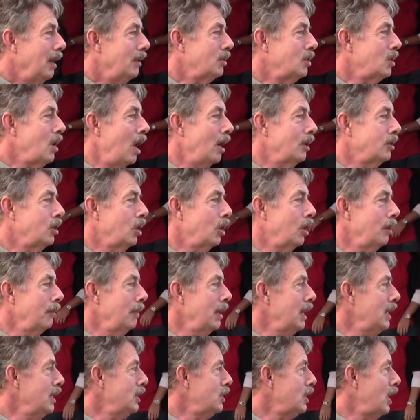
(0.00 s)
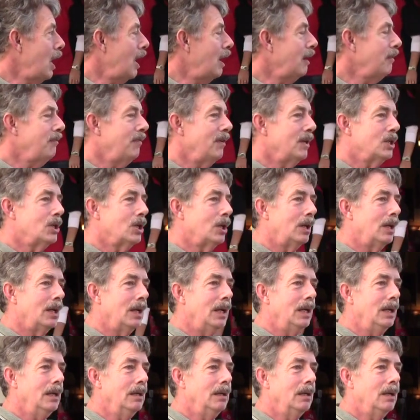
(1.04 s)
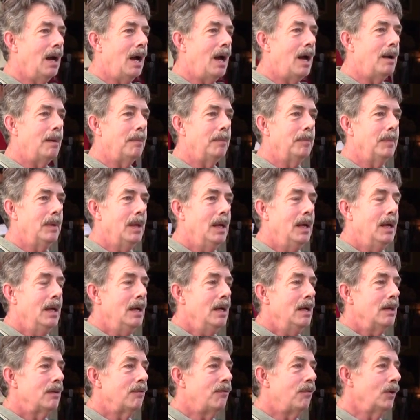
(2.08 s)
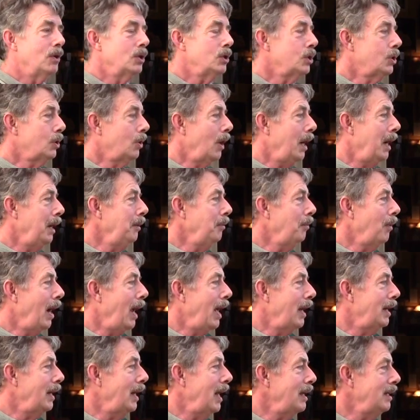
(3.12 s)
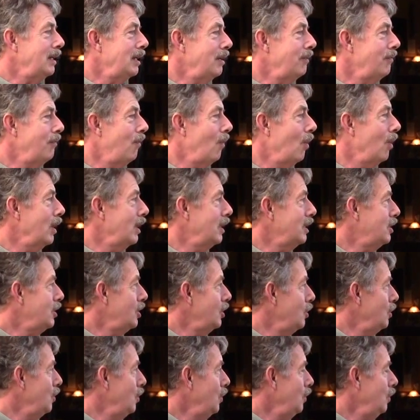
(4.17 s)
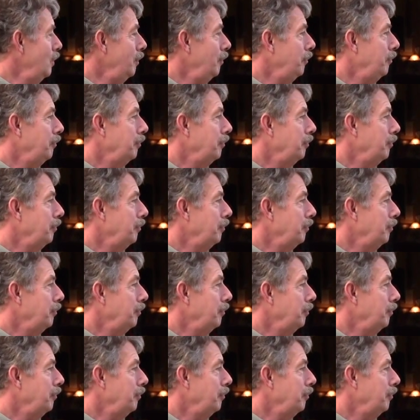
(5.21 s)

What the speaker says: it's called terminus unofficially. The first train ran in 1842.